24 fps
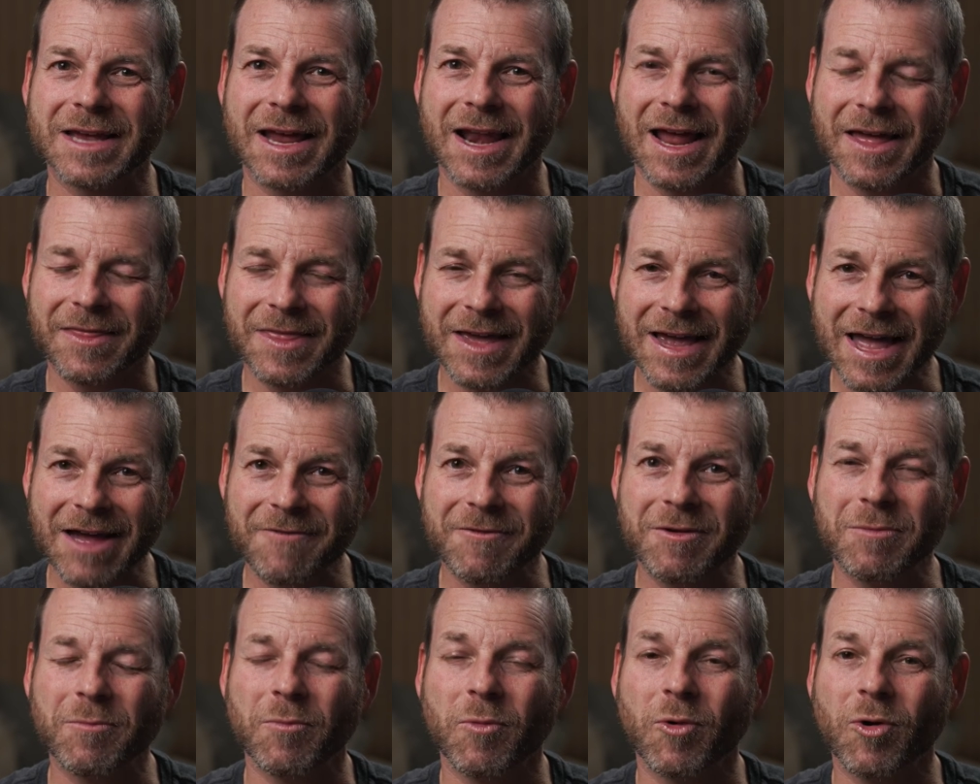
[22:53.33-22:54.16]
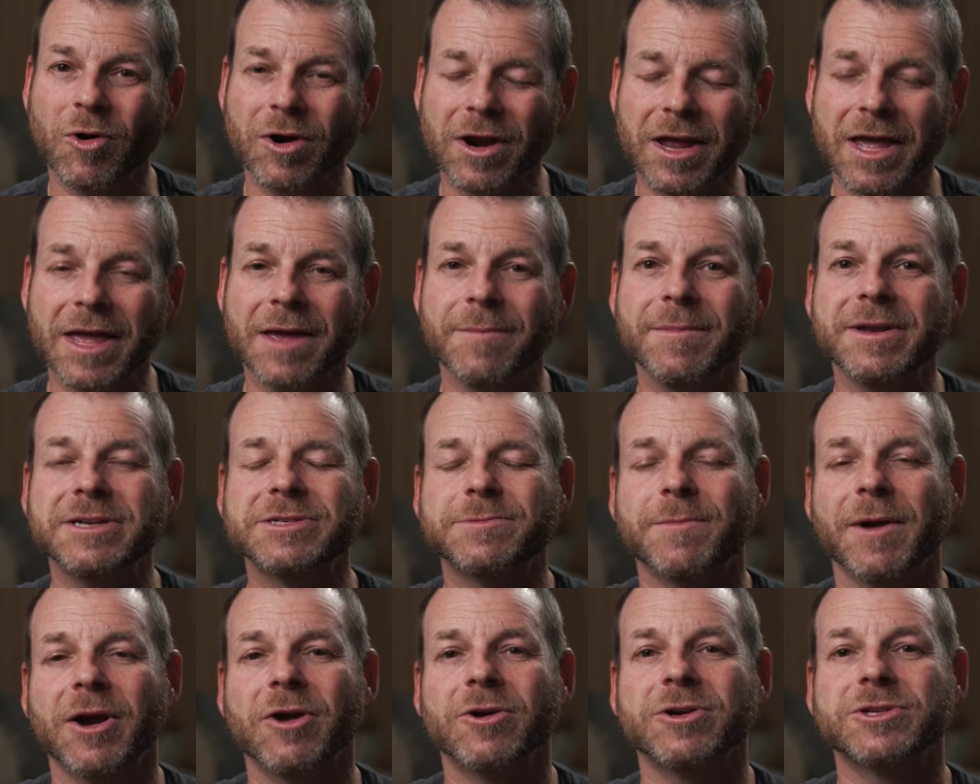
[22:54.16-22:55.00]
And I think having more
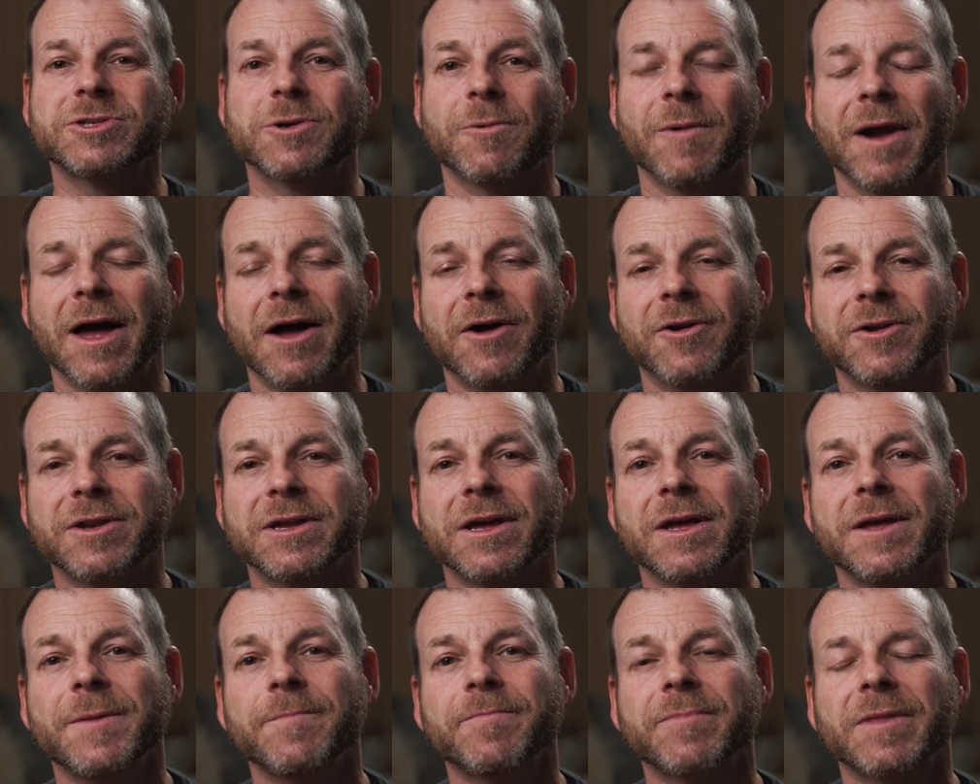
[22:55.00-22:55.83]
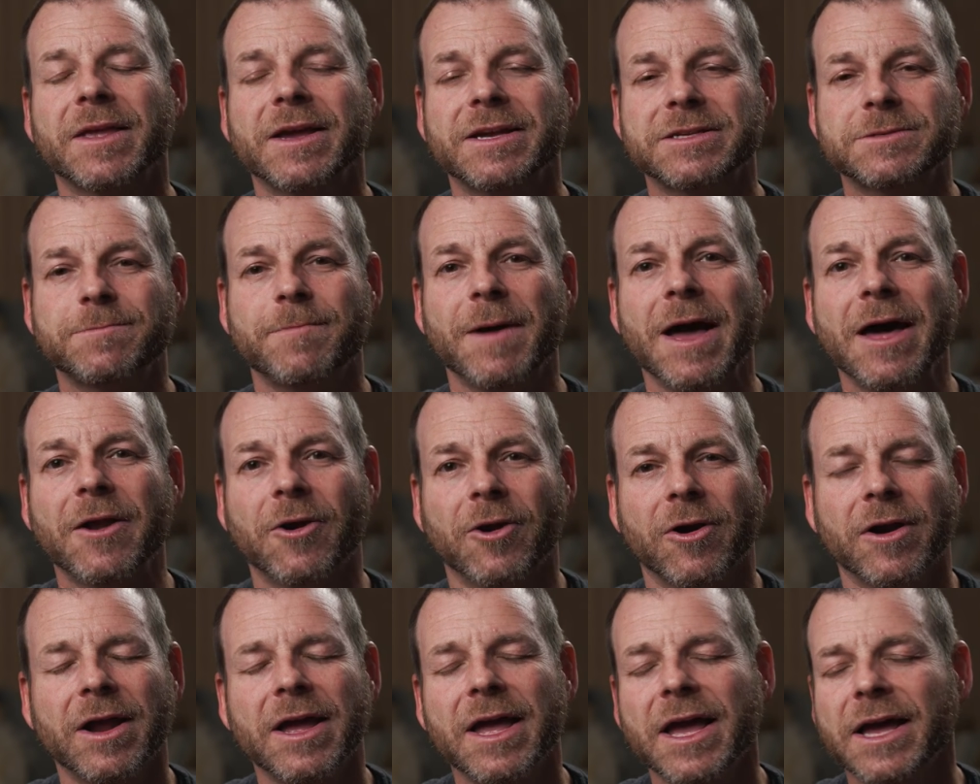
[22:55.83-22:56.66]
image bearers around is
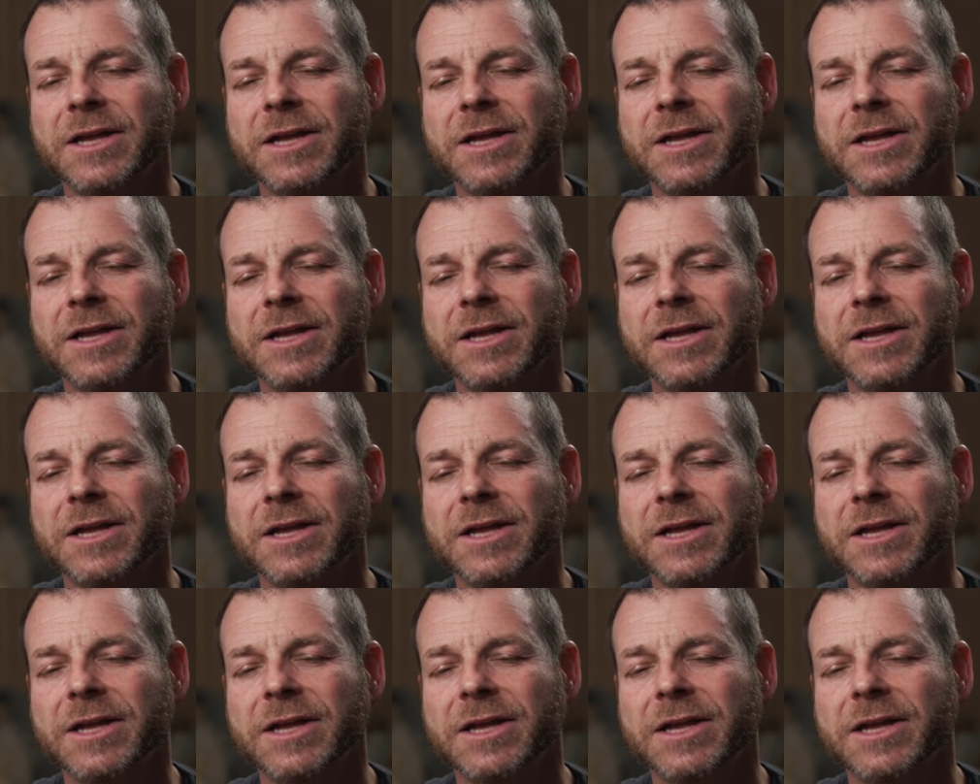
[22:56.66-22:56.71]
better.